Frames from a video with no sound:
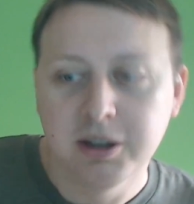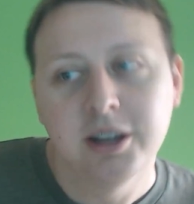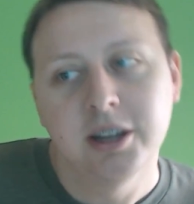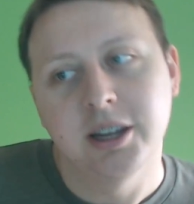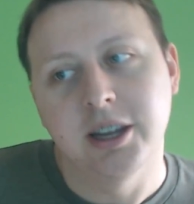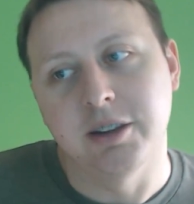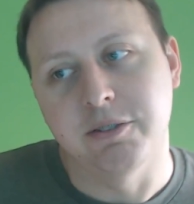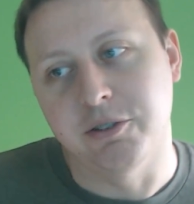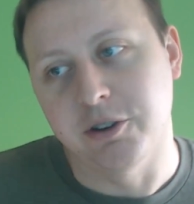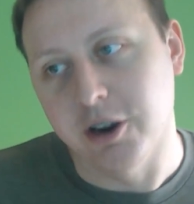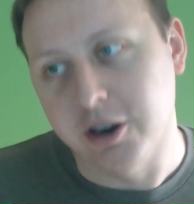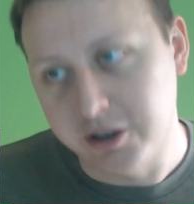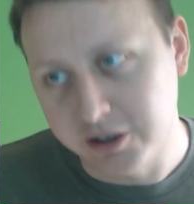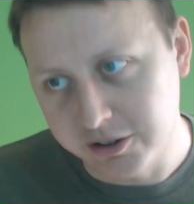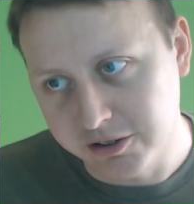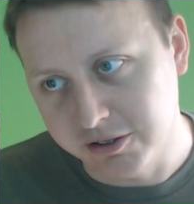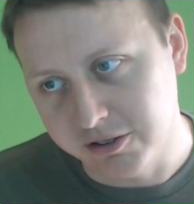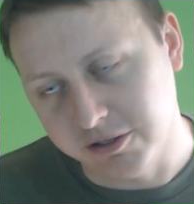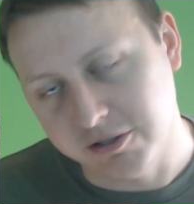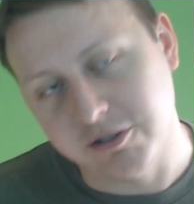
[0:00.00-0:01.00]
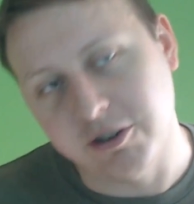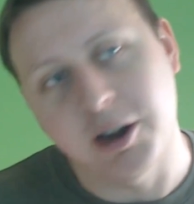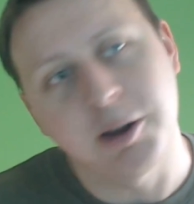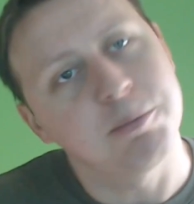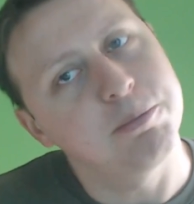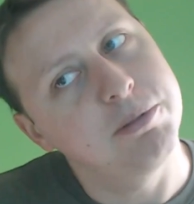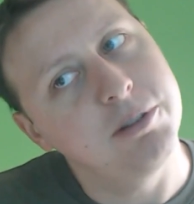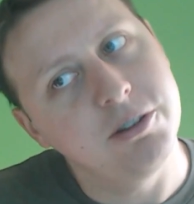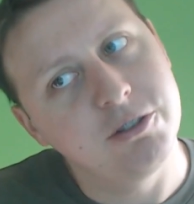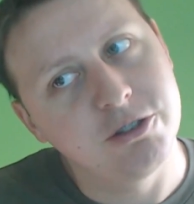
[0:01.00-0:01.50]
If you're already subscribed,
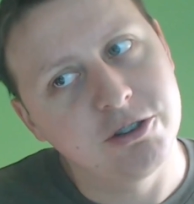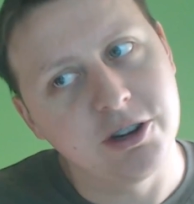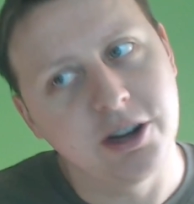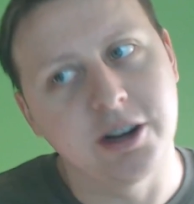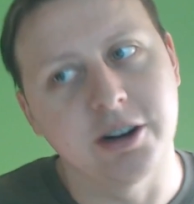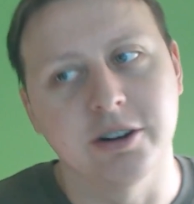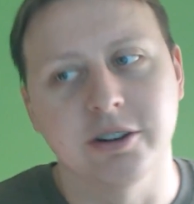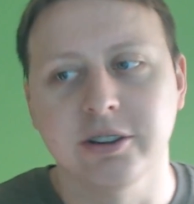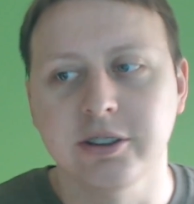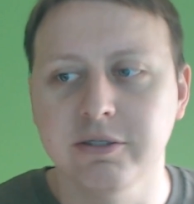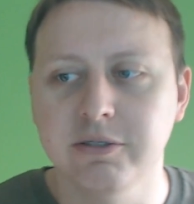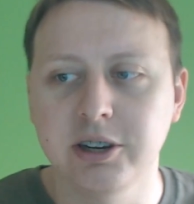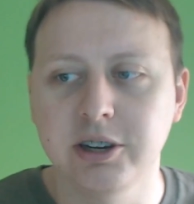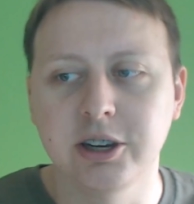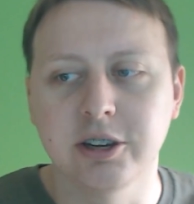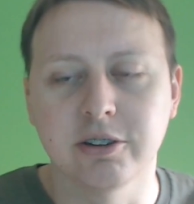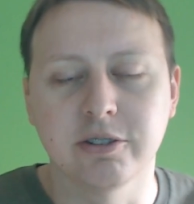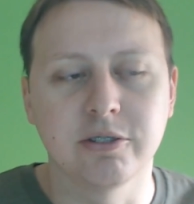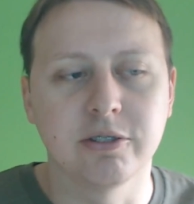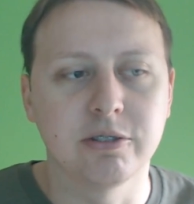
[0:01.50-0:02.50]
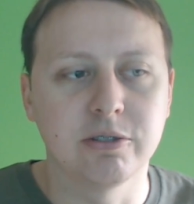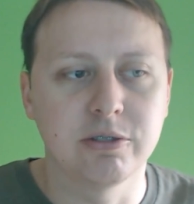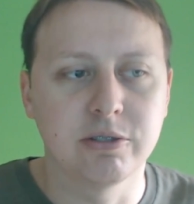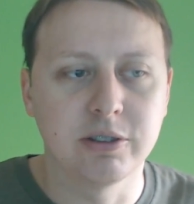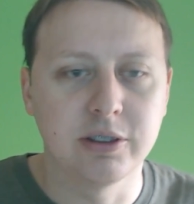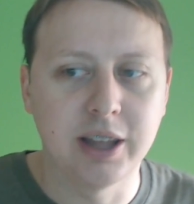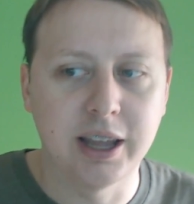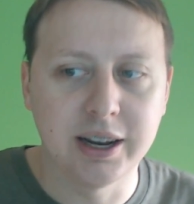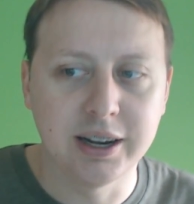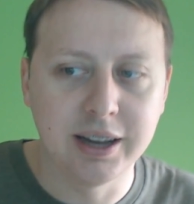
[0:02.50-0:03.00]
please share the videos. Those,
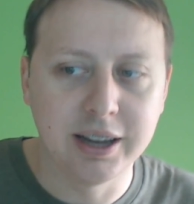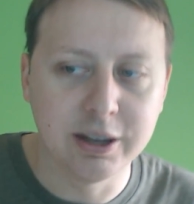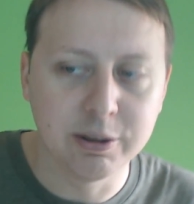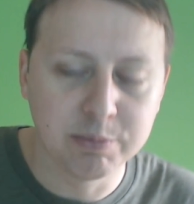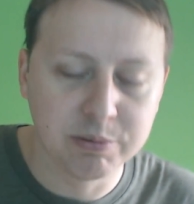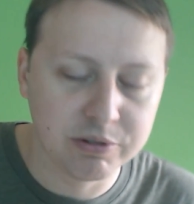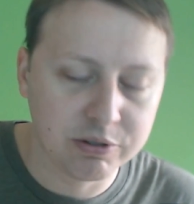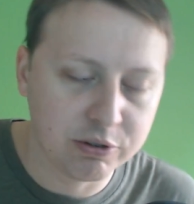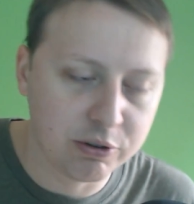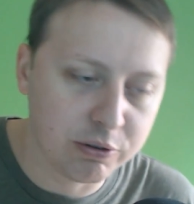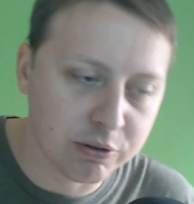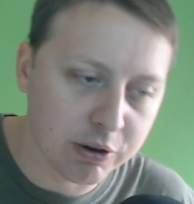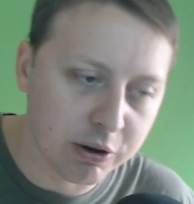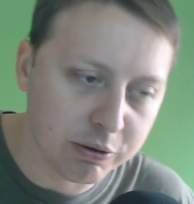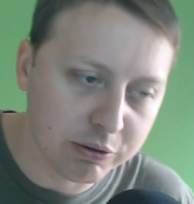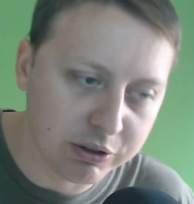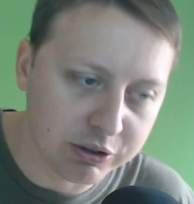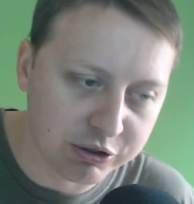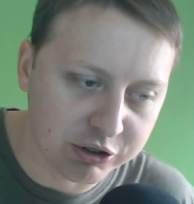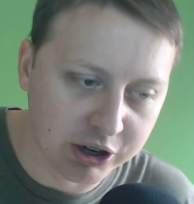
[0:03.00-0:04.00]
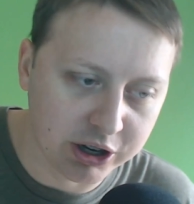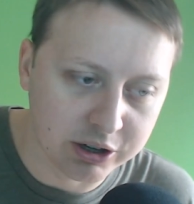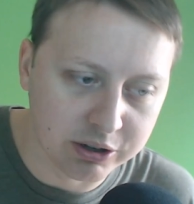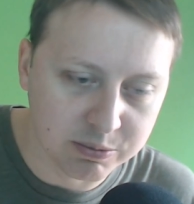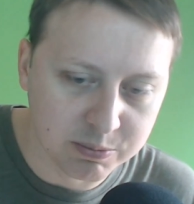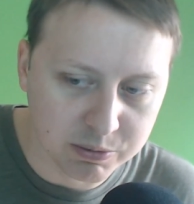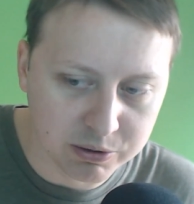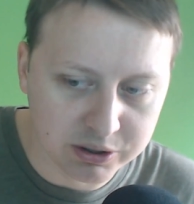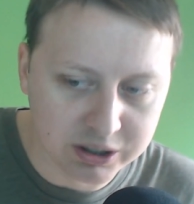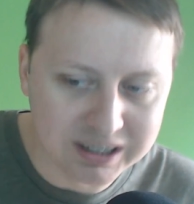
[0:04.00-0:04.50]
that helps grow the channel
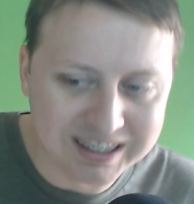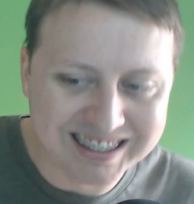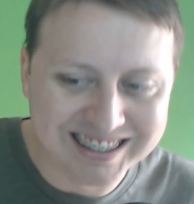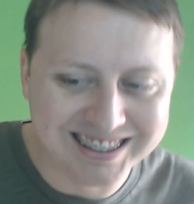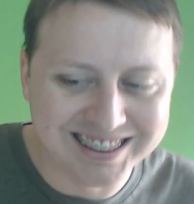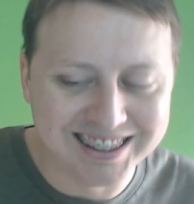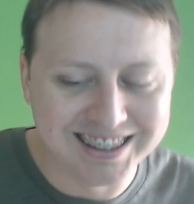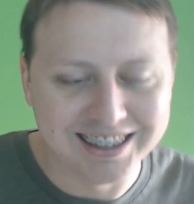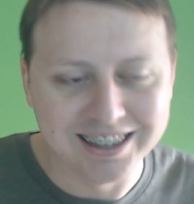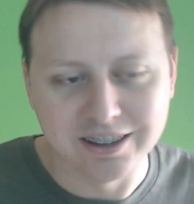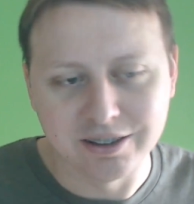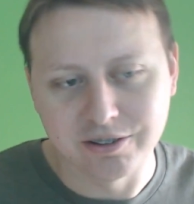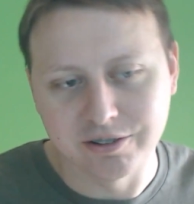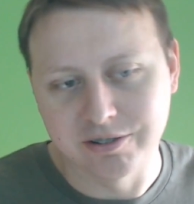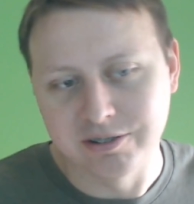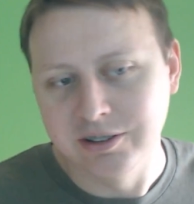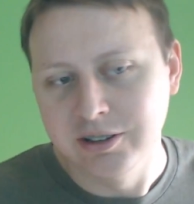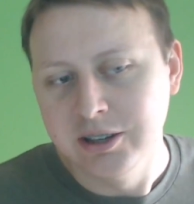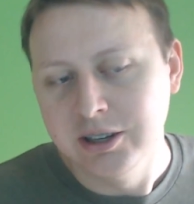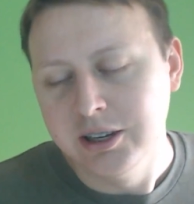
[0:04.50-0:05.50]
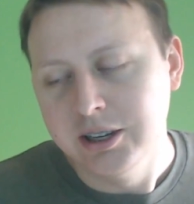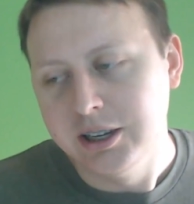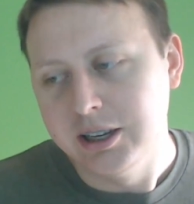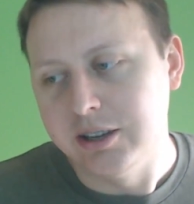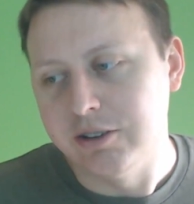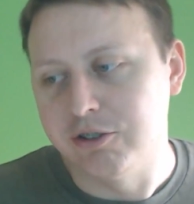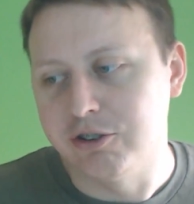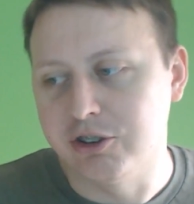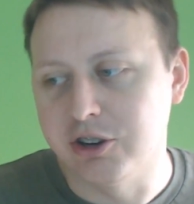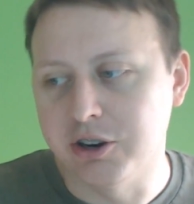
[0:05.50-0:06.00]
more than anything else, is
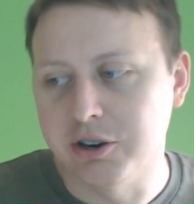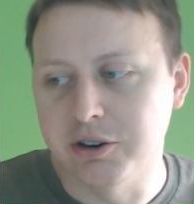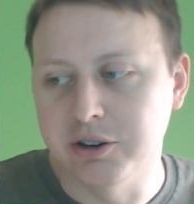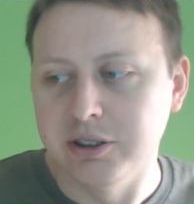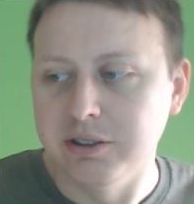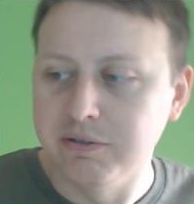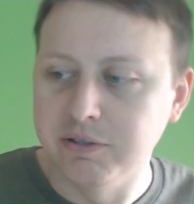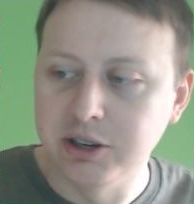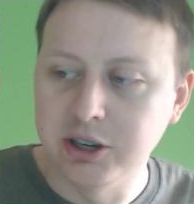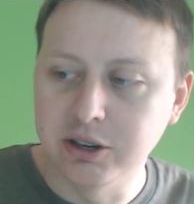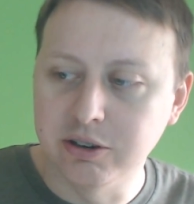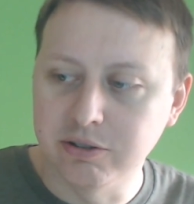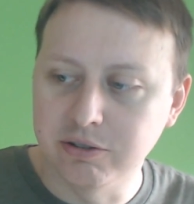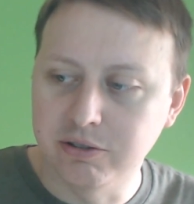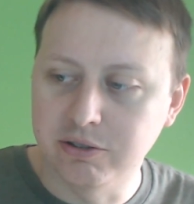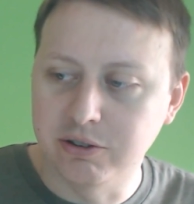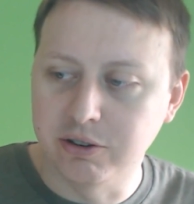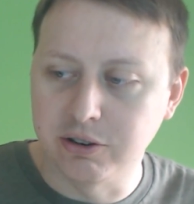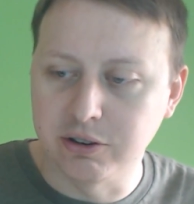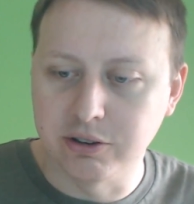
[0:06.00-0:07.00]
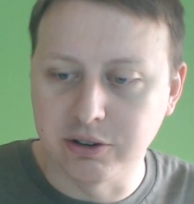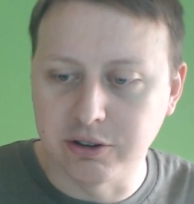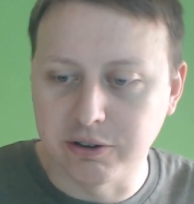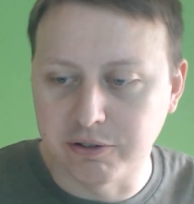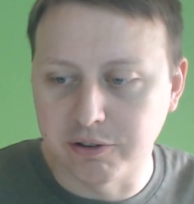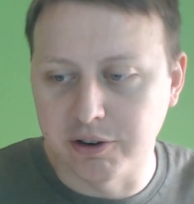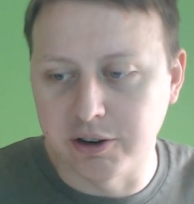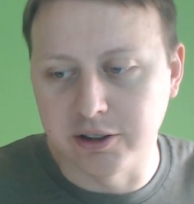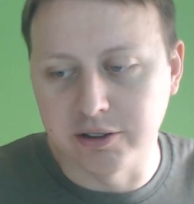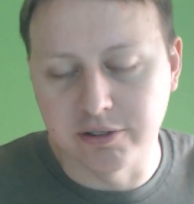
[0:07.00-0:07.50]
sharing the videos to your
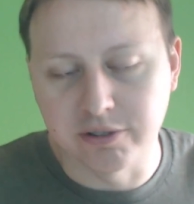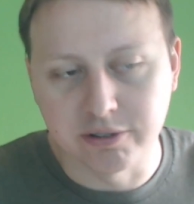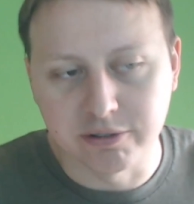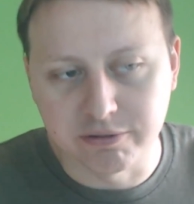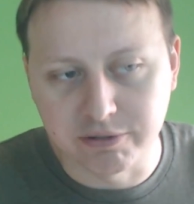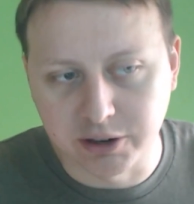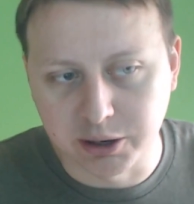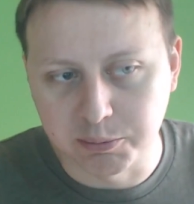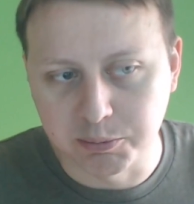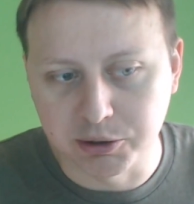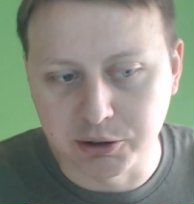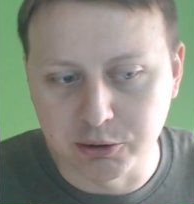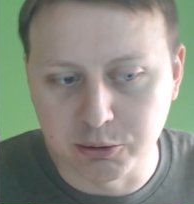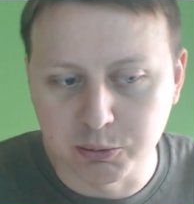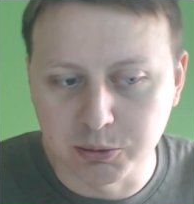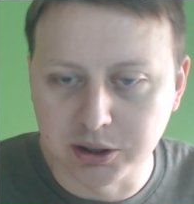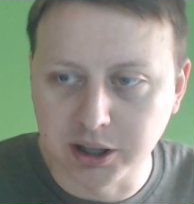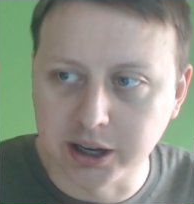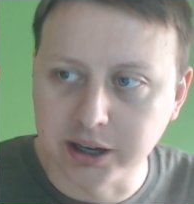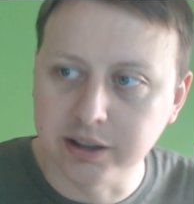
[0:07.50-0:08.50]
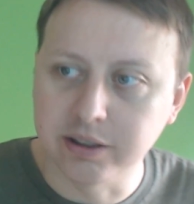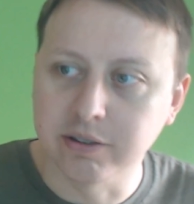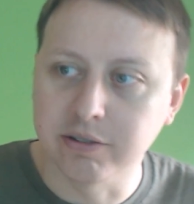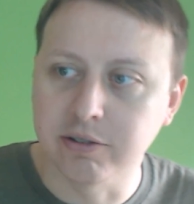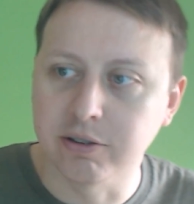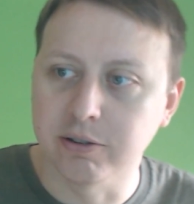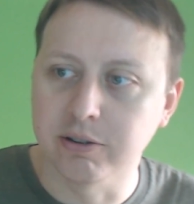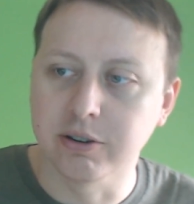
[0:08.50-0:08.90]
friends and family who would like this sort of